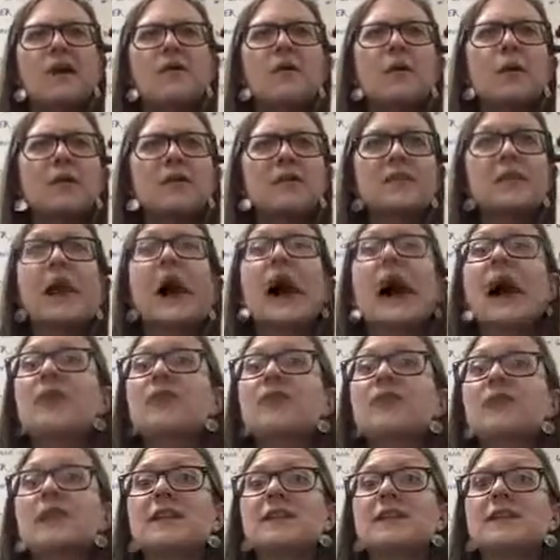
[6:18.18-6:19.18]
Whoops, I
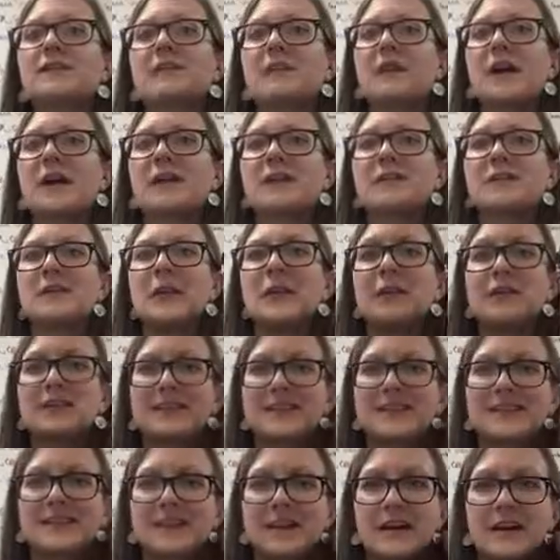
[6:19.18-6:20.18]
did the wrong note
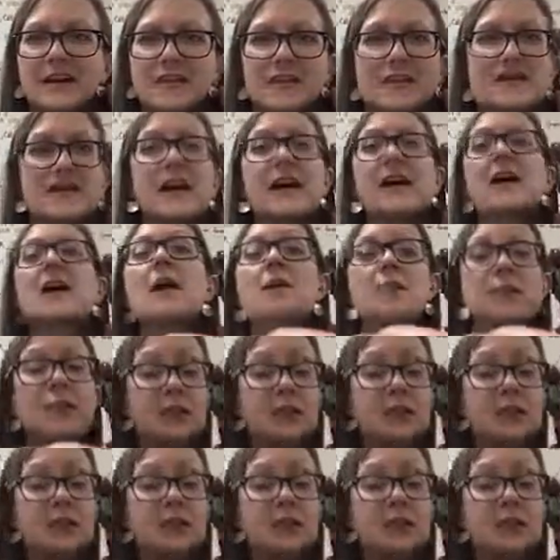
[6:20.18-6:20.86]
to start off the song,